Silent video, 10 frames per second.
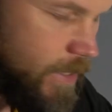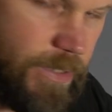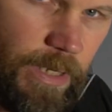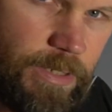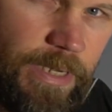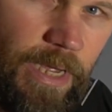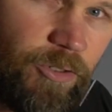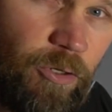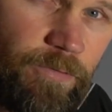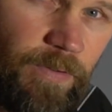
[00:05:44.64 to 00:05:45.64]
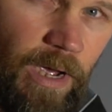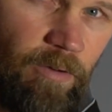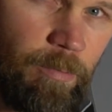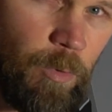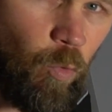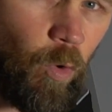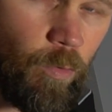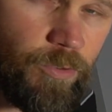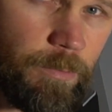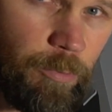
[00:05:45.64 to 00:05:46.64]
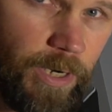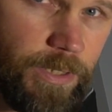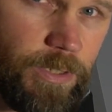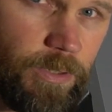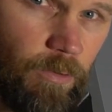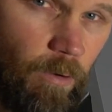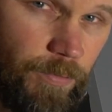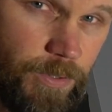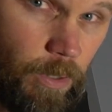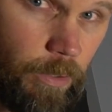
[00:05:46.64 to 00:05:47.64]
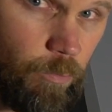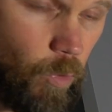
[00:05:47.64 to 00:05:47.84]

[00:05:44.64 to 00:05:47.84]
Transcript: extends out too far from the wall to brace off the side of the